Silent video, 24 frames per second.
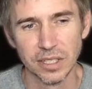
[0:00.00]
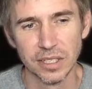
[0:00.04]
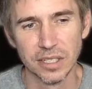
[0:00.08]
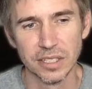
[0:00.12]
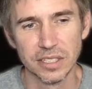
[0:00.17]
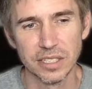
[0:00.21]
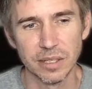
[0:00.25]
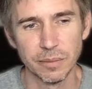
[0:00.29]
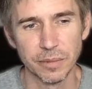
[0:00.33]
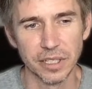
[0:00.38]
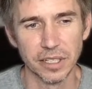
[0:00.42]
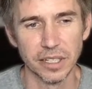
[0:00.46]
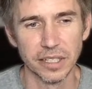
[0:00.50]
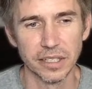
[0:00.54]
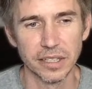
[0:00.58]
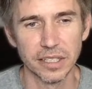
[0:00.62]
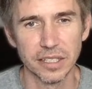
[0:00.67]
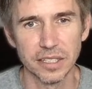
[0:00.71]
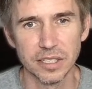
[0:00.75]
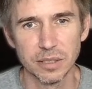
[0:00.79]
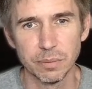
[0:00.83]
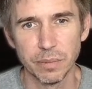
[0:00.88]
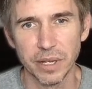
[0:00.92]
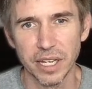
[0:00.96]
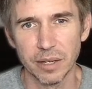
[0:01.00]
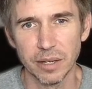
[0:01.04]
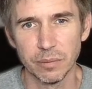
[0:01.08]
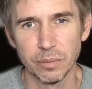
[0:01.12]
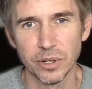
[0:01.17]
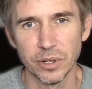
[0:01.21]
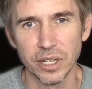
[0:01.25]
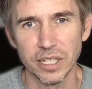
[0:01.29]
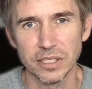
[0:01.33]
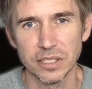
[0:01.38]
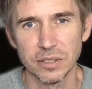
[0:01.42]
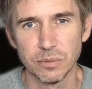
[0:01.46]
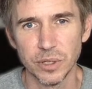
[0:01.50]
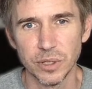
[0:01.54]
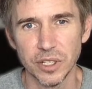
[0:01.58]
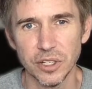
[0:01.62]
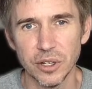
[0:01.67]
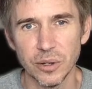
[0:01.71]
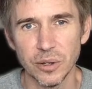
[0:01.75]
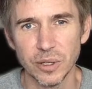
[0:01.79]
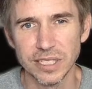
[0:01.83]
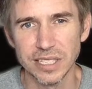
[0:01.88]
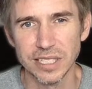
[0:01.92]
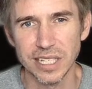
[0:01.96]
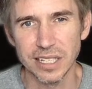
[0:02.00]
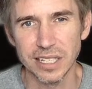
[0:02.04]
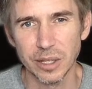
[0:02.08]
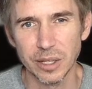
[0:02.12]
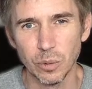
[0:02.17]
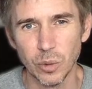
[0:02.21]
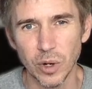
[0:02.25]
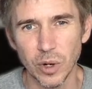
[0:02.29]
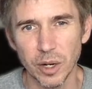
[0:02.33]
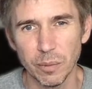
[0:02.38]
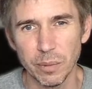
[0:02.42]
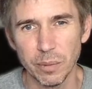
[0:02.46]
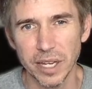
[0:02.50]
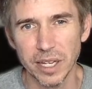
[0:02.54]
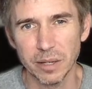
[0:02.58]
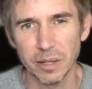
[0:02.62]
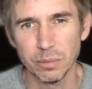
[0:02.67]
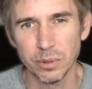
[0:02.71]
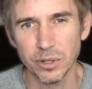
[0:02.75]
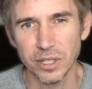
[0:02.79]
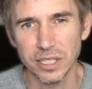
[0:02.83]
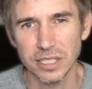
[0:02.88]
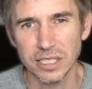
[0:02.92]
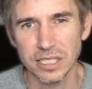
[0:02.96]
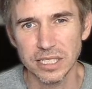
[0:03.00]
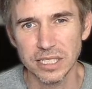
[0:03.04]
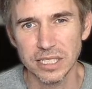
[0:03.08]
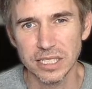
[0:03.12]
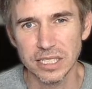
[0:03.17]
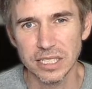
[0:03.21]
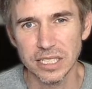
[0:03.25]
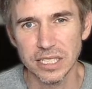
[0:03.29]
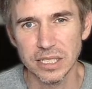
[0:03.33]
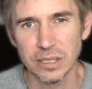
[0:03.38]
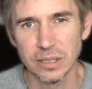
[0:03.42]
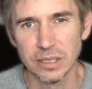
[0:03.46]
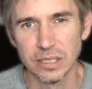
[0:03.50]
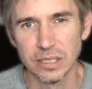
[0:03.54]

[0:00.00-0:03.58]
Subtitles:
Something like this, pad pressed. We know exactly where pad pressed is now.